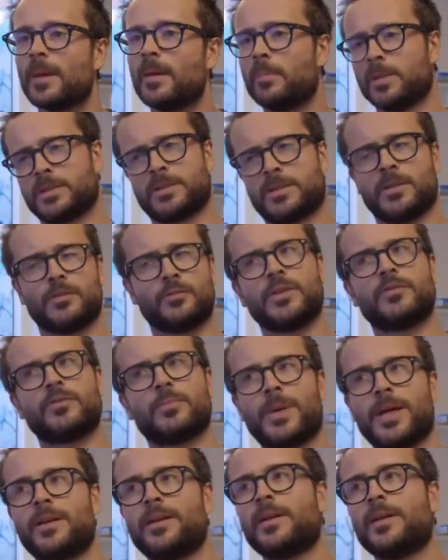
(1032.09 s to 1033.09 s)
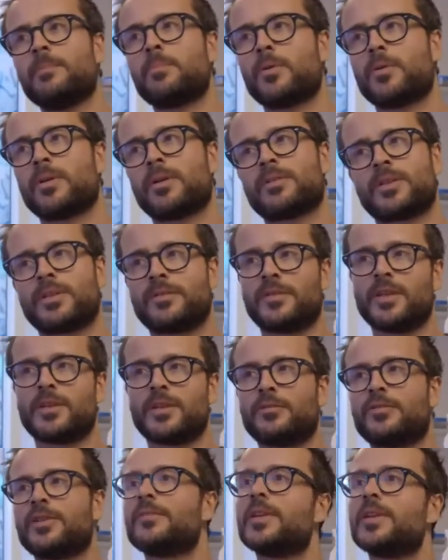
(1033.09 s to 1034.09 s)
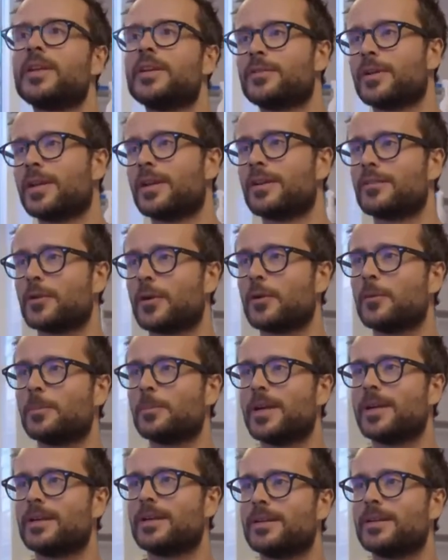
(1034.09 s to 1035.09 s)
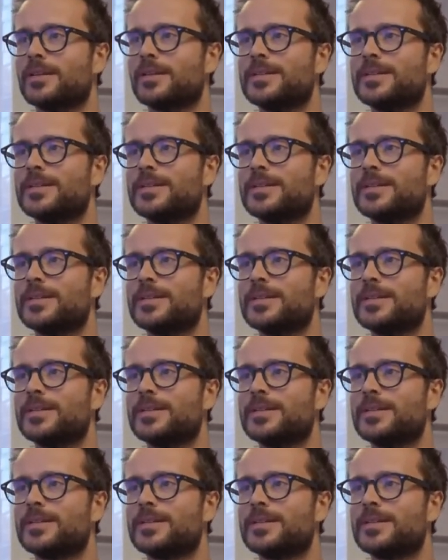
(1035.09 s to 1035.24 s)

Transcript: But still you need to buy it and import it, and it's going to take you seven days to get it to Copenhagen.